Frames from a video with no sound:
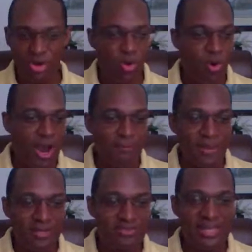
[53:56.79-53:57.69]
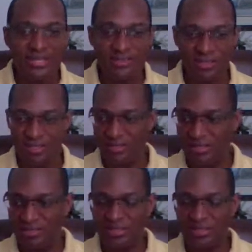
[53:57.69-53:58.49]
requirements that the